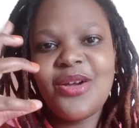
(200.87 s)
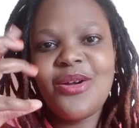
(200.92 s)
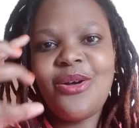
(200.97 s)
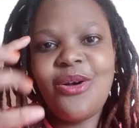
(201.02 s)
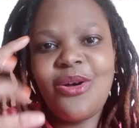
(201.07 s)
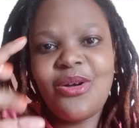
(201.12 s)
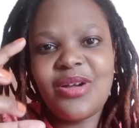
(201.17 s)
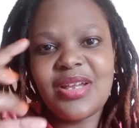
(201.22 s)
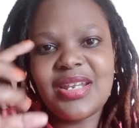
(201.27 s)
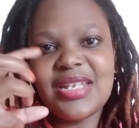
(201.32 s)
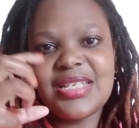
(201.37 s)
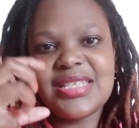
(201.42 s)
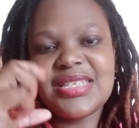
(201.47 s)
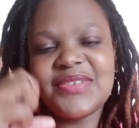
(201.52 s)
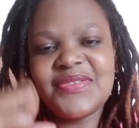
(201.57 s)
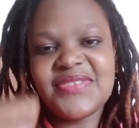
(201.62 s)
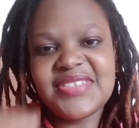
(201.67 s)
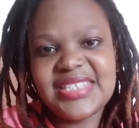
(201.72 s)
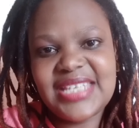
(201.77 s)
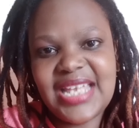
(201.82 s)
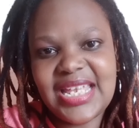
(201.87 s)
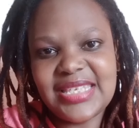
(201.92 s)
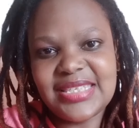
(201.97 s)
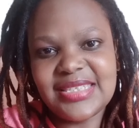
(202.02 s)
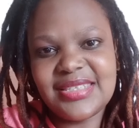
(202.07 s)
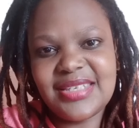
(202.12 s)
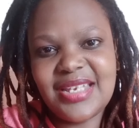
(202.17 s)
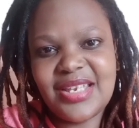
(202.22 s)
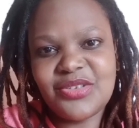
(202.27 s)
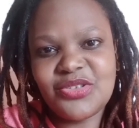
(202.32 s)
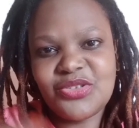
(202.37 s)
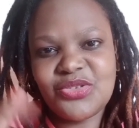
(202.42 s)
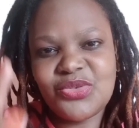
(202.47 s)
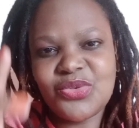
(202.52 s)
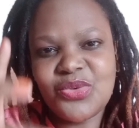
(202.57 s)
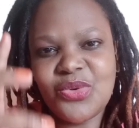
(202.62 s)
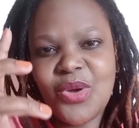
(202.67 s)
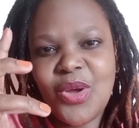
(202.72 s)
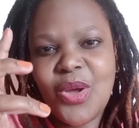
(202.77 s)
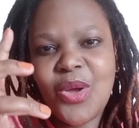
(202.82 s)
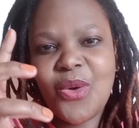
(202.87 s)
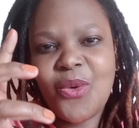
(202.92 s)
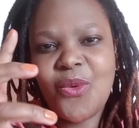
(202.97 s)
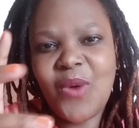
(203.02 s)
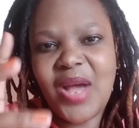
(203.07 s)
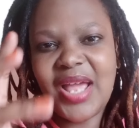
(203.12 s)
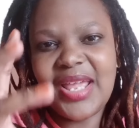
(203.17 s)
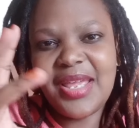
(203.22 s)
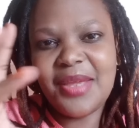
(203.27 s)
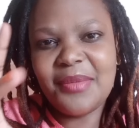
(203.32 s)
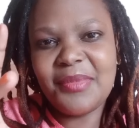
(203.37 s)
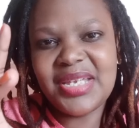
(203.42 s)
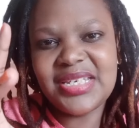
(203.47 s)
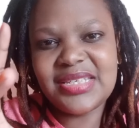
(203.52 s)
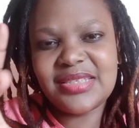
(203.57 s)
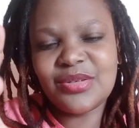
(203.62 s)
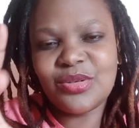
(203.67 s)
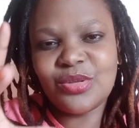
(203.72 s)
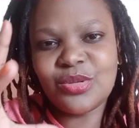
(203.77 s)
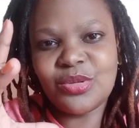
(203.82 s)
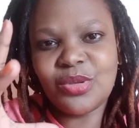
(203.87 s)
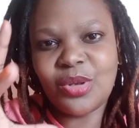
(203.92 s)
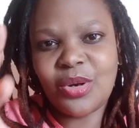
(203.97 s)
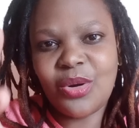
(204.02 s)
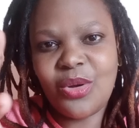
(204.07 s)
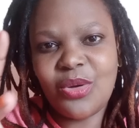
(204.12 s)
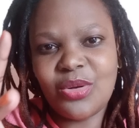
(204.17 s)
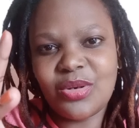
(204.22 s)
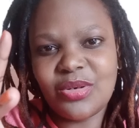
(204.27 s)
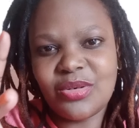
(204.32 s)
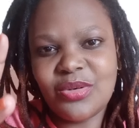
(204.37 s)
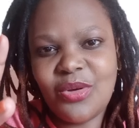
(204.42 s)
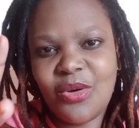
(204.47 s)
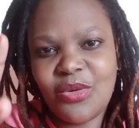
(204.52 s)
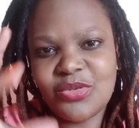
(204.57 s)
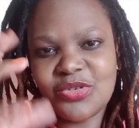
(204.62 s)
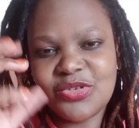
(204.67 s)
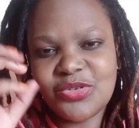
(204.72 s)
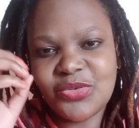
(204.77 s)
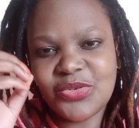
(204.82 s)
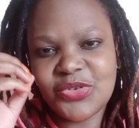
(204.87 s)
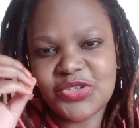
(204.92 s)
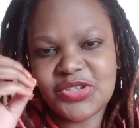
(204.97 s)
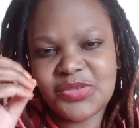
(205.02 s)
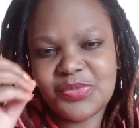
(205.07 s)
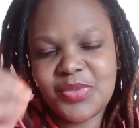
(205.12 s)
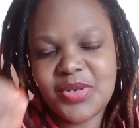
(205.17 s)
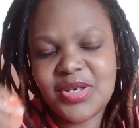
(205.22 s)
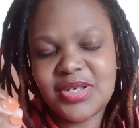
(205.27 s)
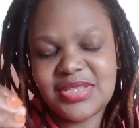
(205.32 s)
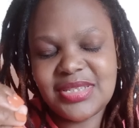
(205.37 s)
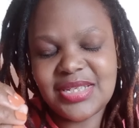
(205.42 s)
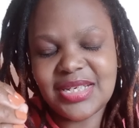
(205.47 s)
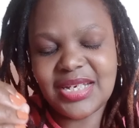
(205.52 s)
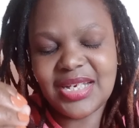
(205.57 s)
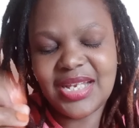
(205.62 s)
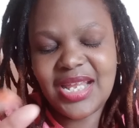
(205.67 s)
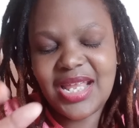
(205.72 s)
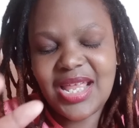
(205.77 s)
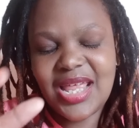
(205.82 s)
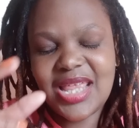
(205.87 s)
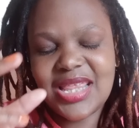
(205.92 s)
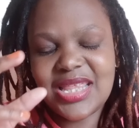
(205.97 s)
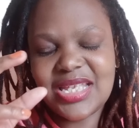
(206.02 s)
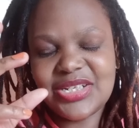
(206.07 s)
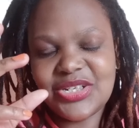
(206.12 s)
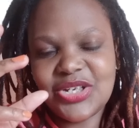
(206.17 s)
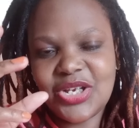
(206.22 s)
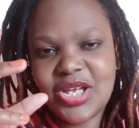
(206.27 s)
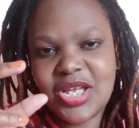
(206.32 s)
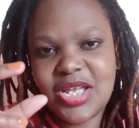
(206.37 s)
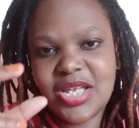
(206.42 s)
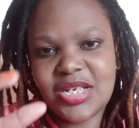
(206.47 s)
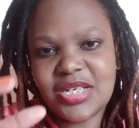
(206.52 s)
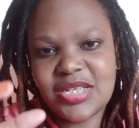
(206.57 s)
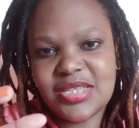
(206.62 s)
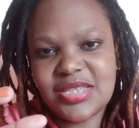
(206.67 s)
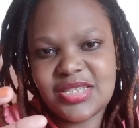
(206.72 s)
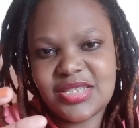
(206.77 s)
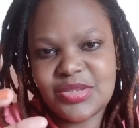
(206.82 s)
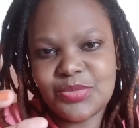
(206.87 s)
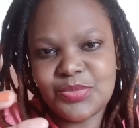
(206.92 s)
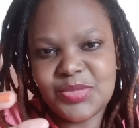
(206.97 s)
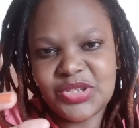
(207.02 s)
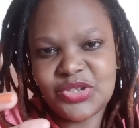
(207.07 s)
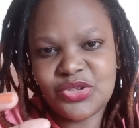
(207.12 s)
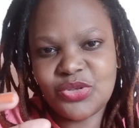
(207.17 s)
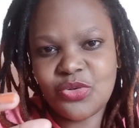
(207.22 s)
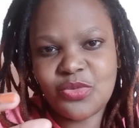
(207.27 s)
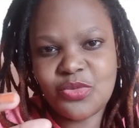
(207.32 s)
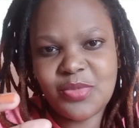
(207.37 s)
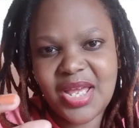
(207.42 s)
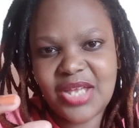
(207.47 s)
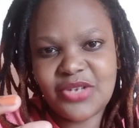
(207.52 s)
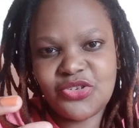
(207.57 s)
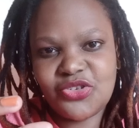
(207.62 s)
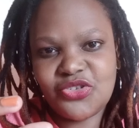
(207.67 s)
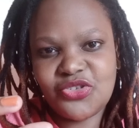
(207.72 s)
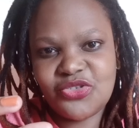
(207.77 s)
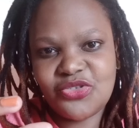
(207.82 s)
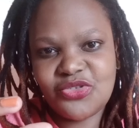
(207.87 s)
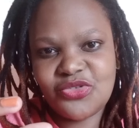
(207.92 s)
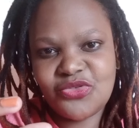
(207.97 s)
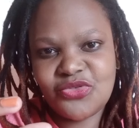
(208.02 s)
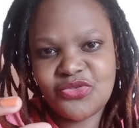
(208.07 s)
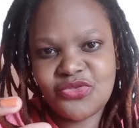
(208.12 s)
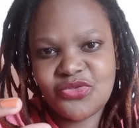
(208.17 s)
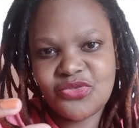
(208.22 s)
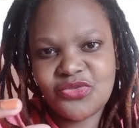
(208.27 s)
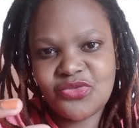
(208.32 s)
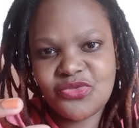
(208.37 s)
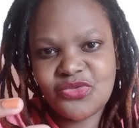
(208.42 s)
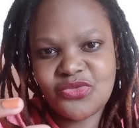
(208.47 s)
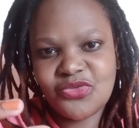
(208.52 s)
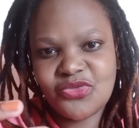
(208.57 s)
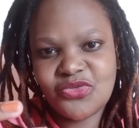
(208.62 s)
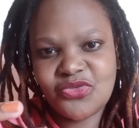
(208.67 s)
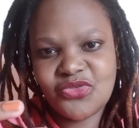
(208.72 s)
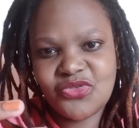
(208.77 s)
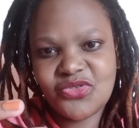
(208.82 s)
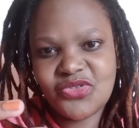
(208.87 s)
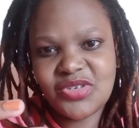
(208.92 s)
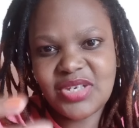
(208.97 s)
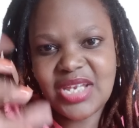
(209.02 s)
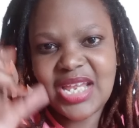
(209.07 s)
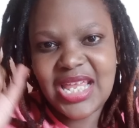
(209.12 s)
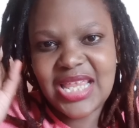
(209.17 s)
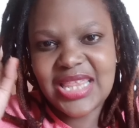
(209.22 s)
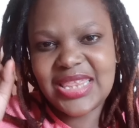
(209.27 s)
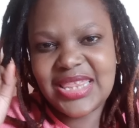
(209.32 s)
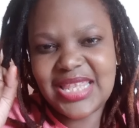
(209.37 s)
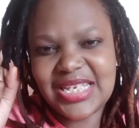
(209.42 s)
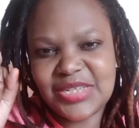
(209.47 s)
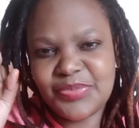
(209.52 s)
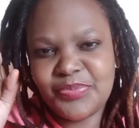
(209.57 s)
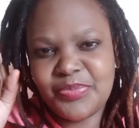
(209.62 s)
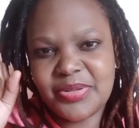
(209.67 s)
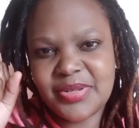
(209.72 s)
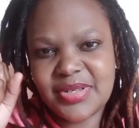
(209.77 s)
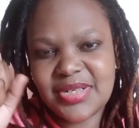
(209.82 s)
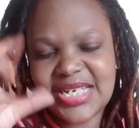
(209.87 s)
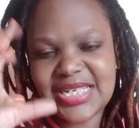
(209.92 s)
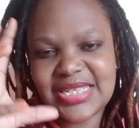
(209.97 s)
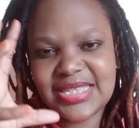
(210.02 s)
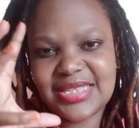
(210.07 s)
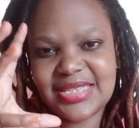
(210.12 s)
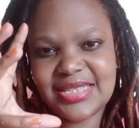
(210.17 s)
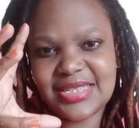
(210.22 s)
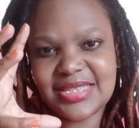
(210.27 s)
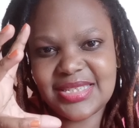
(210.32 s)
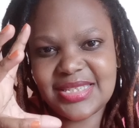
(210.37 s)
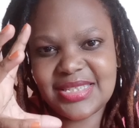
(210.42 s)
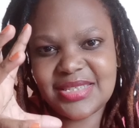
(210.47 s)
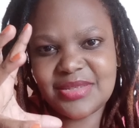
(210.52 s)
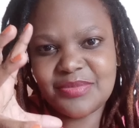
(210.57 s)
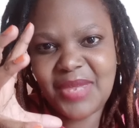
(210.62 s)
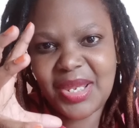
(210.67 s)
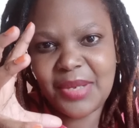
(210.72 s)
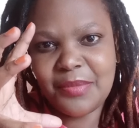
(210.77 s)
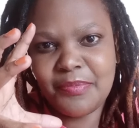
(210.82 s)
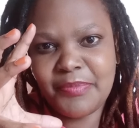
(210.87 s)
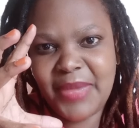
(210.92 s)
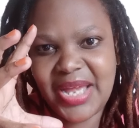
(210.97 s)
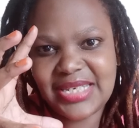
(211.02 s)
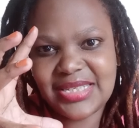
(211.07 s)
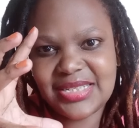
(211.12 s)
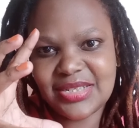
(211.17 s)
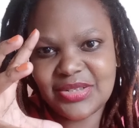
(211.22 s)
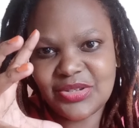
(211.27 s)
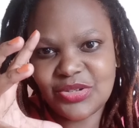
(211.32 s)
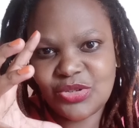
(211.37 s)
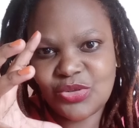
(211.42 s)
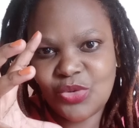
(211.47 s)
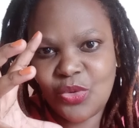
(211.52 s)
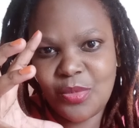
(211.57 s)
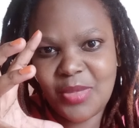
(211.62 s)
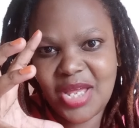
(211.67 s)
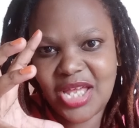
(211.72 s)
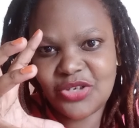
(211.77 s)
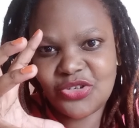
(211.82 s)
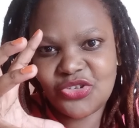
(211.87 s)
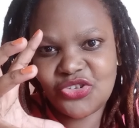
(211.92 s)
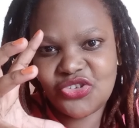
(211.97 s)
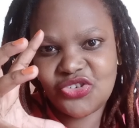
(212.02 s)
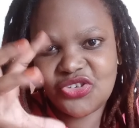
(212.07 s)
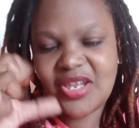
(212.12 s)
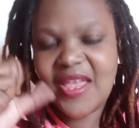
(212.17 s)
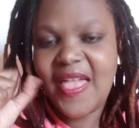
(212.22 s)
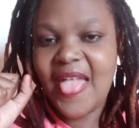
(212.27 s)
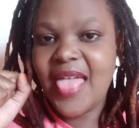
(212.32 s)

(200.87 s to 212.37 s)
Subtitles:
cognitive sense as to why am I still drawn onto this person that irks me so much, that presses my button so much.